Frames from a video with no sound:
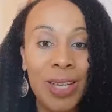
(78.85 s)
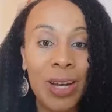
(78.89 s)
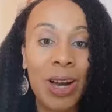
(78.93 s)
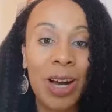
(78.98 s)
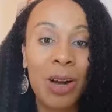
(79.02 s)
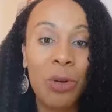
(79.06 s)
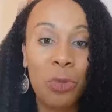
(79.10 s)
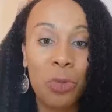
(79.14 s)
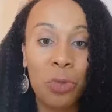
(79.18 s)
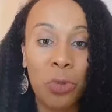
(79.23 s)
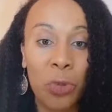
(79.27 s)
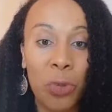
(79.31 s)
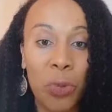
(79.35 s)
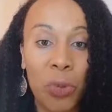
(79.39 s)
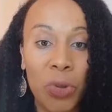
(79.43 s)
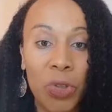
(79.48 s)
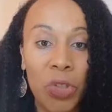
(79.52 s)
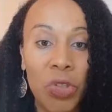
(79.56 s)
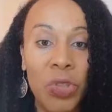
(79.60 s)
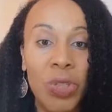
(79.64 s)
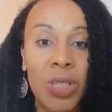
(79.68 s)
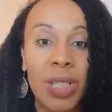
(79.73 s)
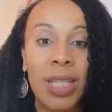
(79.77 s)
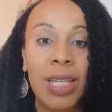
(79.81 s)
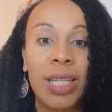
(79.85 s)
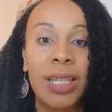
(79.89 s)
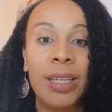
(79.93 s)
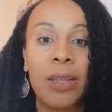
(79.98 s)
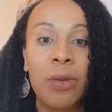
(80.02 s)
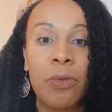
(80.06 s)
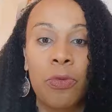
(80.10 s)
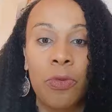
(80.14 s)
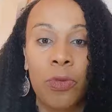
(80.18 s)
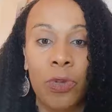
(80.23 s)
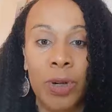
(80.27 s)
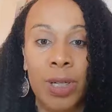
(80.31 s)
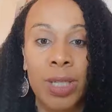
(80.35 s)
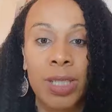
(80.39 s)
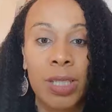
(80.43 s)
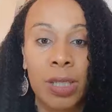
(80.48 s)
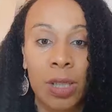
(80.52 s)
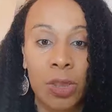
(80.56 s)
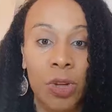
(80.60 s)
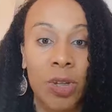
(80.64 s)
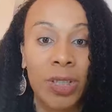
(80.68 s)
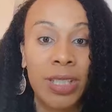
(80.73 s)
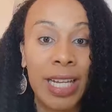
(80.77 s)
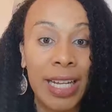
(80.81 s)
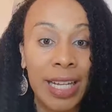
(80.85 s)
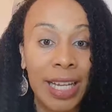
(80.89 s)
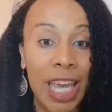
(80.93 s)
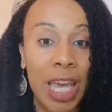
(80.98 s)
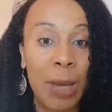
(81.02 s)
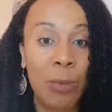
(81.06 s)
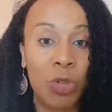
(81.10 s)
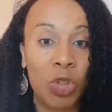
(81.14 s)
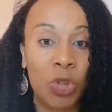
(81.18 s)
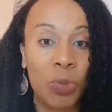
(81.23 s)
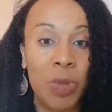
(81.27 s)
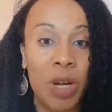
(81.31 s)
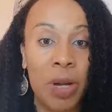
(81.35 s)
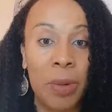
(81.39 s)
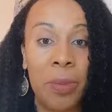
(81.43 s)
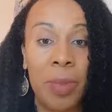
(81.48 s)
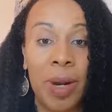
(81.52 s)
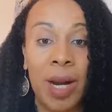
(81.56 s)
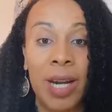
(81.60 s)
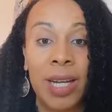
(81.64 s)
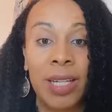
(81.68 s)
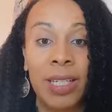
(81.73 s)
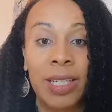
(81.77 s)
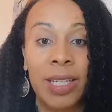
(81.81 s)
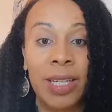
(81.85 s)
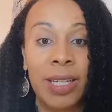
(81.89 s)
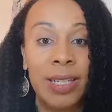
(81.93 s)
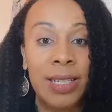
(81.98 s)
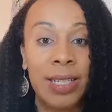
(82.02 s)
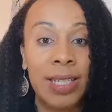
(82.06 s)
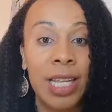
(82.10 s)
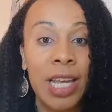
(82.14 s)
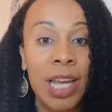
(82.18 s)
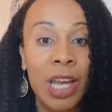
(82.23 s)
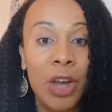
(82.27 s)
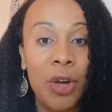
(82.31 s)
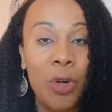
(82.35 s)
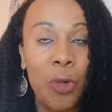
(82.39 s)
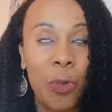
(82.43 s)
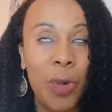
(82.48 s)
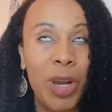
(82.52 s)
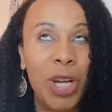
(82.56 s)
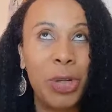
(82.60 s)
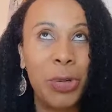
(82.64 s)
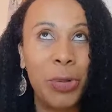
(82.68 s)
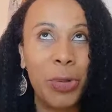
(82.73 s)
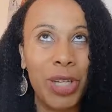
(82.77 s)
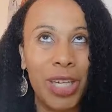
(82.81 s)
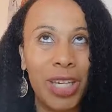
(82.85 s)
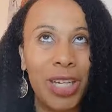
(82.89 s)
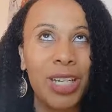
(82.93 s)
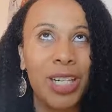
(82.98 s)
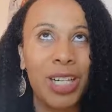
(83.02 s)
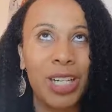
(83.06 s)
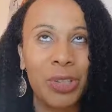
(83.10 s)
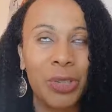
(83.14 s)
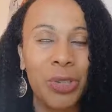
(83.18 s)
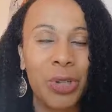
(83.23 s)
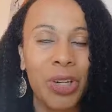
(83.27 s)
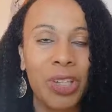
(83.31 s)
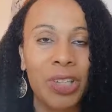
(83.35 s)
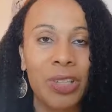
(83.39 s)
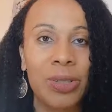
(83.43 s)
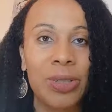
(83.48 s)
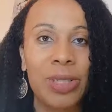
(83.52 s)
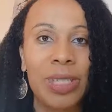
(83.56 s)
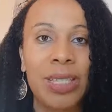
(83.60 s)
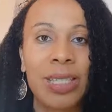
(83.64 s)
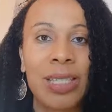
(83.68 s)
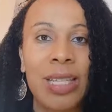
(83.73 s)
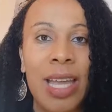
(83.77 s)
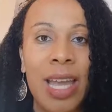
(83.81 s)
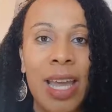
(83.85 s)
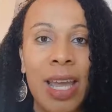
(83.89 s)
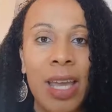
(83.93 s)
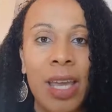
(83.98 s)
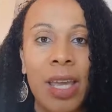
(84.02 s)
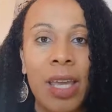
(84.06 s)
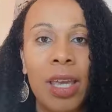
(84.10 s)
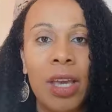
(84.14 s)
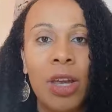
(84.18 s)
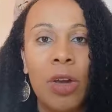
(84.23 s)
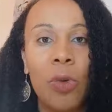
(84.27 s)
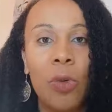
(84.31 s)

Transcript: Unfortunately, the first thought that came to my mind is when you hear a doctor saying,